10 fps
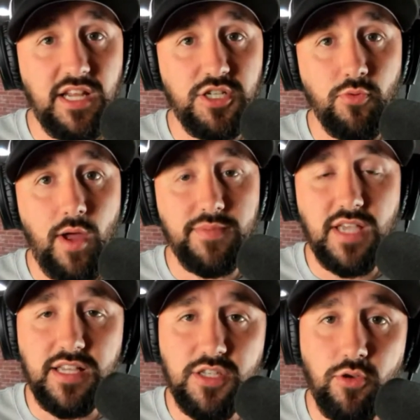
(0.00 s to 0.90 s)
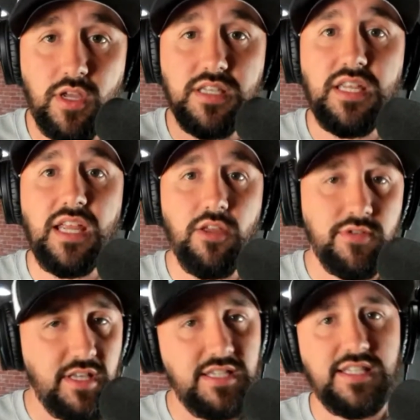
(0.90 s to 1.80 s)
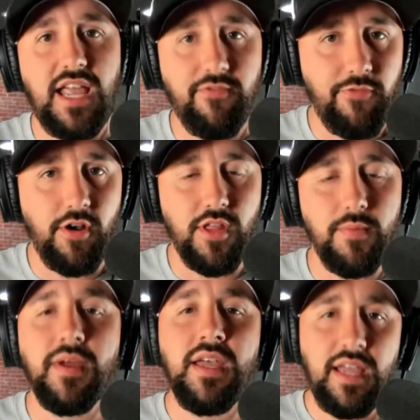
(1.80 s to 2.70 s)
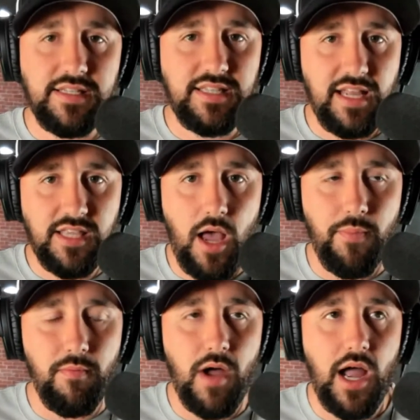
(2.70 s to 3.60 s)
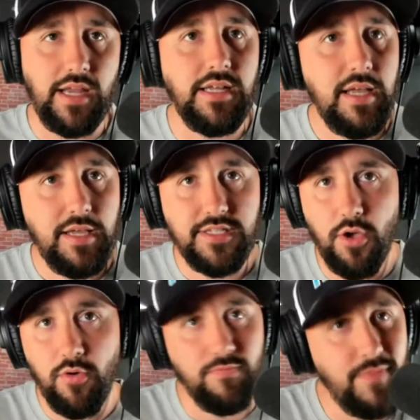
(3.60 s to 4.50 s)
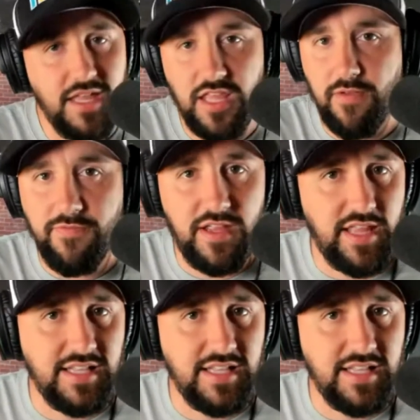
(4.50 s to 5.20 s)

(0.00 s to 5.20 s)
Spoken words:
your website so you continuously stay in front of them and stay top of mind. So in the event that's